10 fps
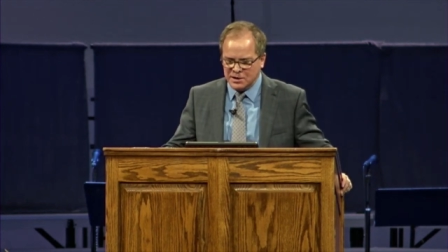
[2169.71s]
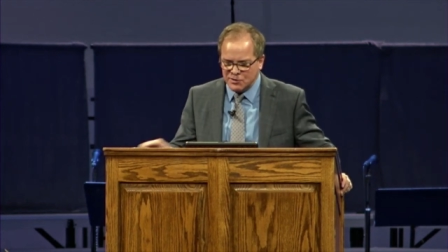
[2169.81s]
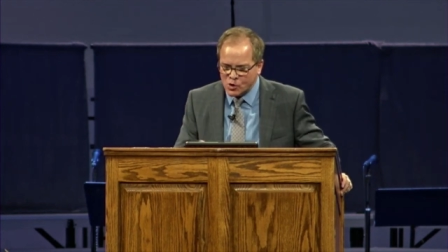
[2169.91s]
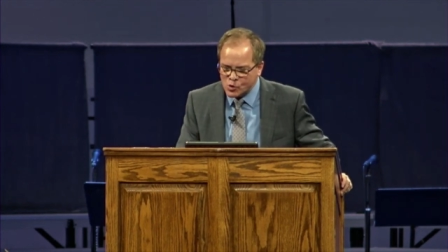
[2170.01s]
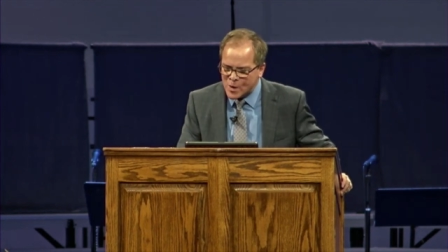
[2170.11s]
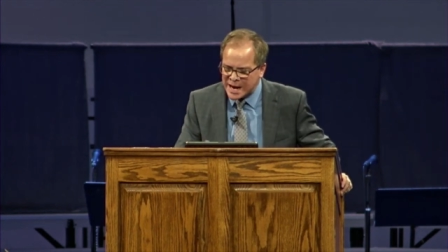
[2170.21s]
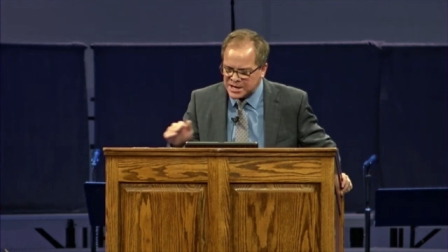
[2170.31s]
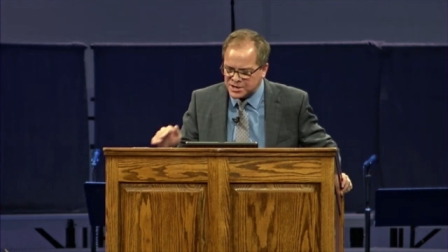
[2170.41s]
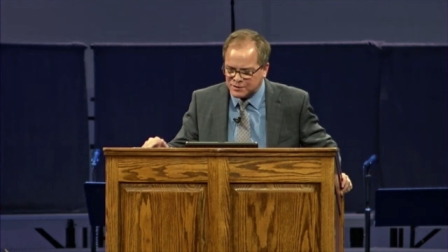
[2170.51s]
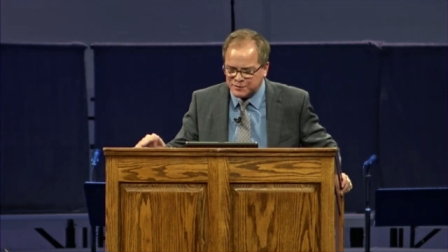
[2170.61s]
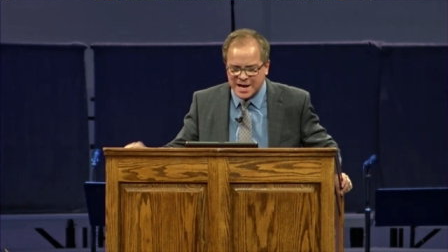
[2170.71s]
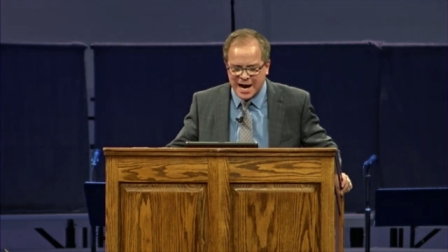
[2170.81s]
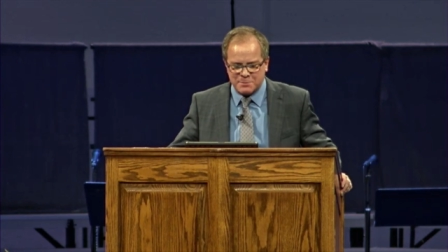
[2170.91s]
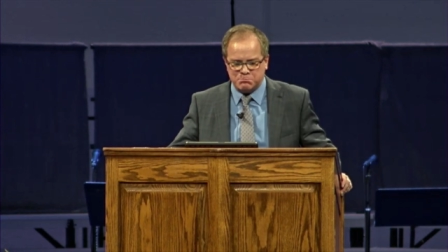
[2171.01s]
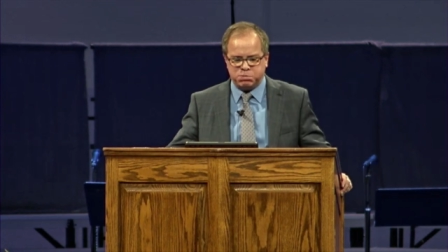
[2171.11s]
The wind of
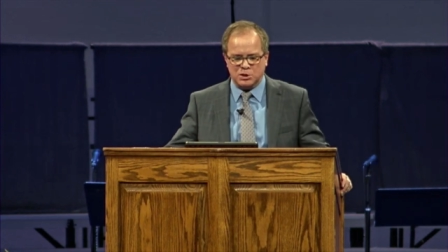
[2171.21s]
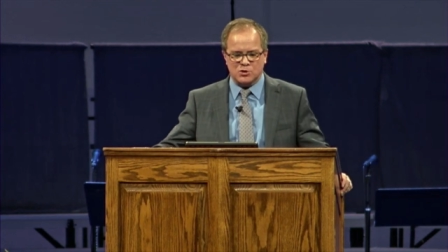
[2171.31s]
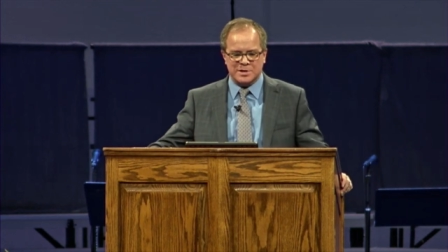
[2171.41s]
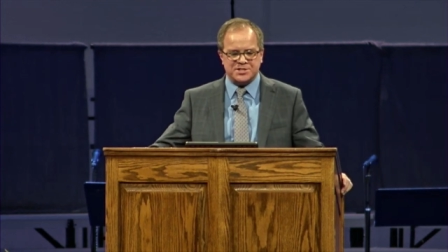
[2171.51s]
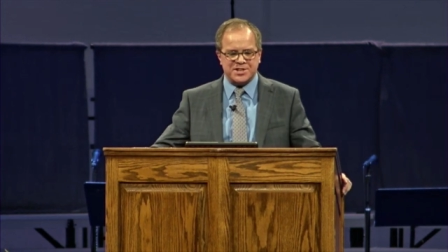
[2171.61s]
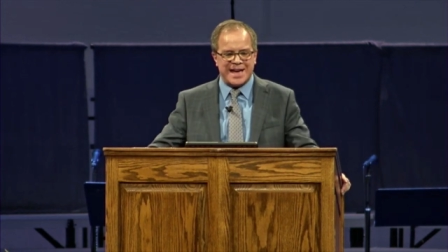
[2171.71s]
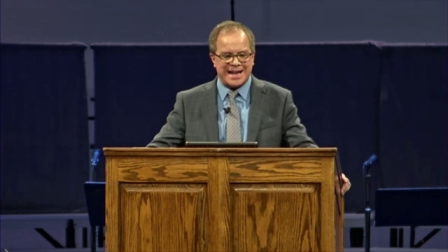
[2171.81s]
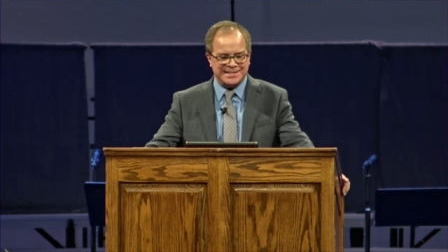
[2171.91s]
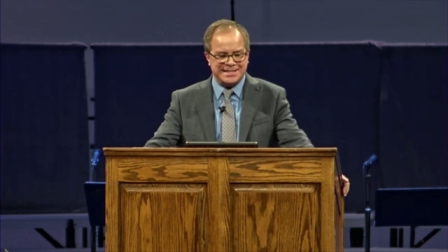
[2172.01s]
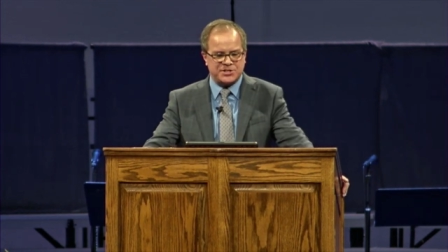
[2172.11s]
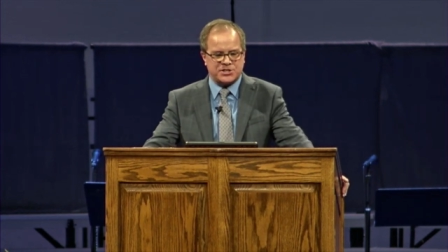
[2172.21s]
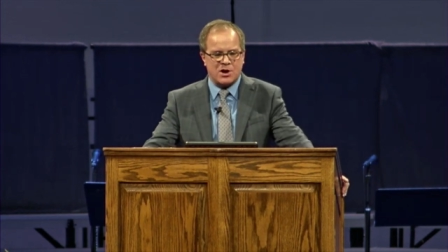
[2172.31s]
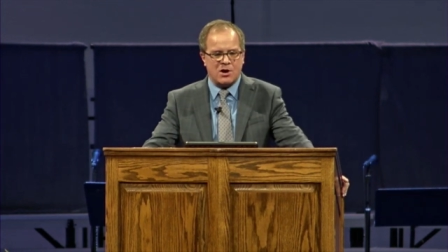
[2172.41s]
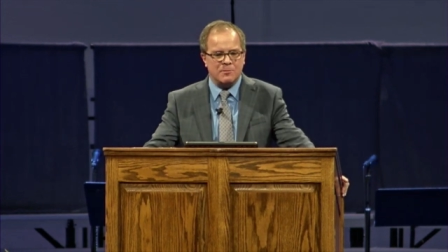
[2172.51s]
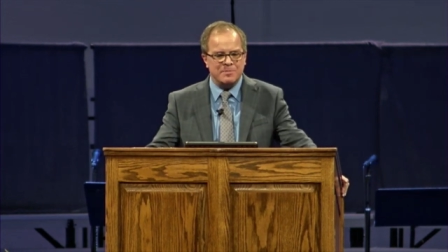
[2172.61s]
God blew into that
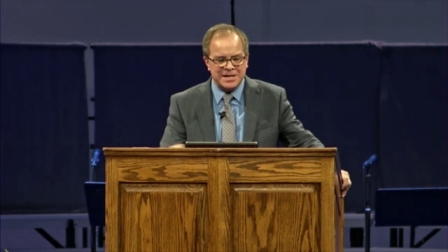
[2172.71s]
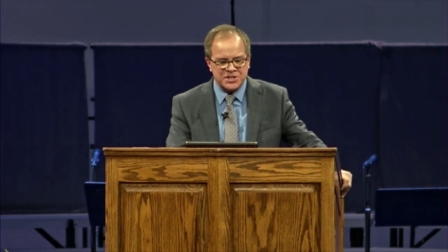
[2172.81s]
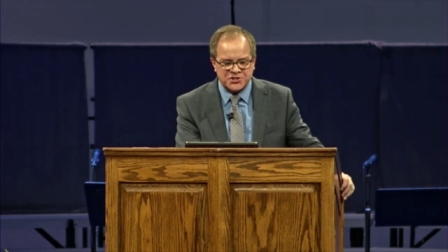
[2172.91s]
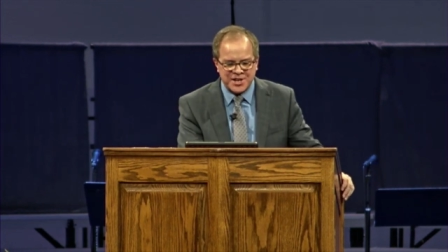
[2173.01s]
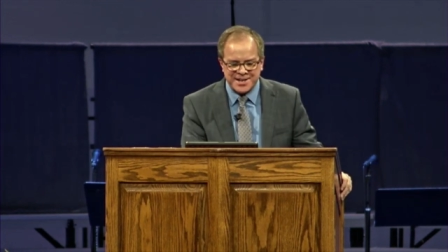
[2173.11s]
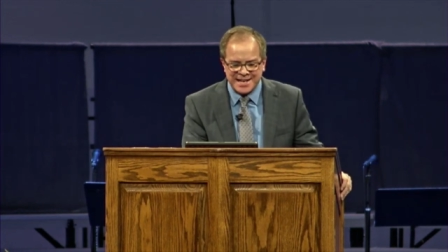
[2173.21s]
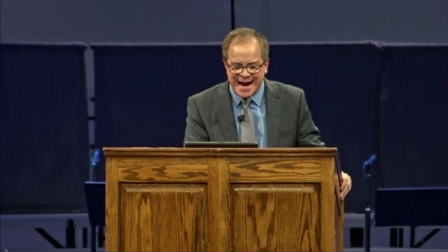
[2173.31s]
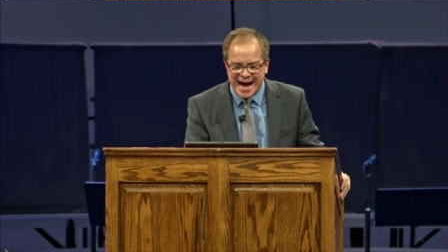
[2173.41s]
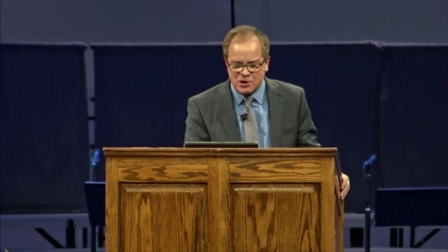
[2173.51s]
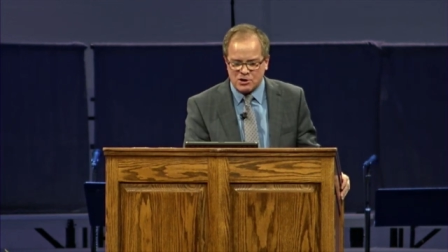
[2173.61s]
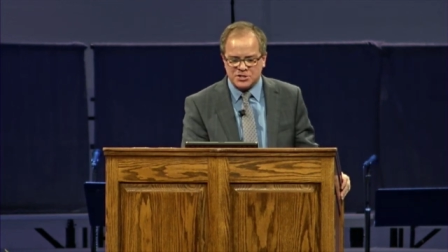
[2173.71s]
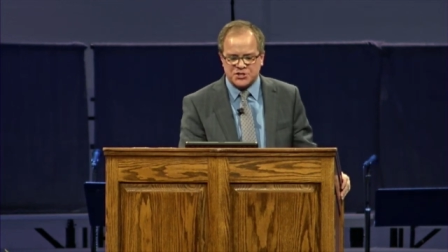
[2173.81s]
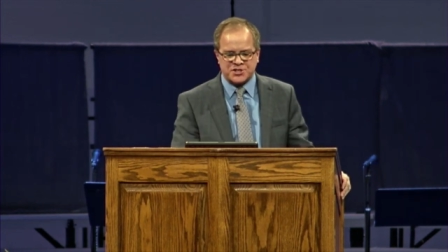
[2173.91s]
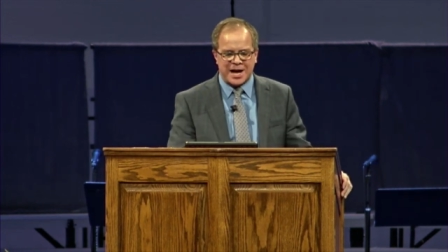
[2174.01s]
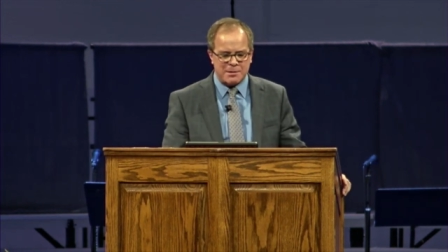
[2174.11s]
disco. Suddenly I heard
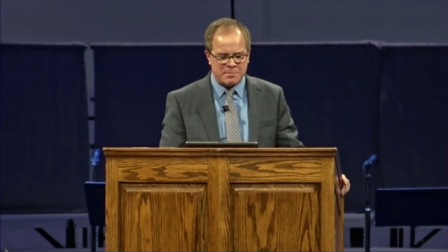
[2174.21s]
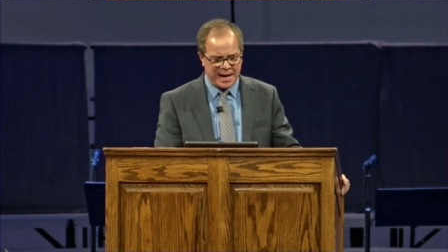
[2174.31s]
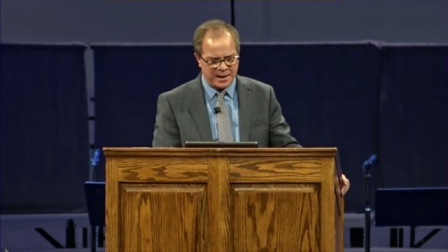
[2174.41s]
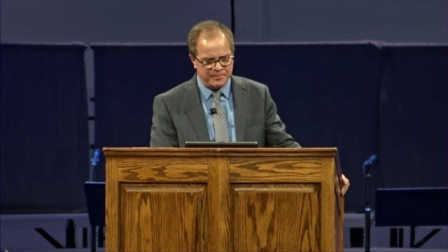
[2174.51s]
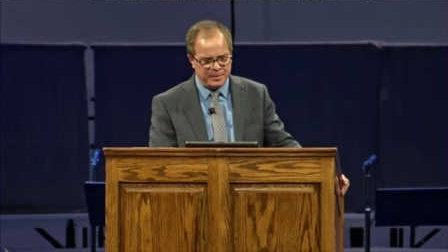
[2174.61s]
sobbing.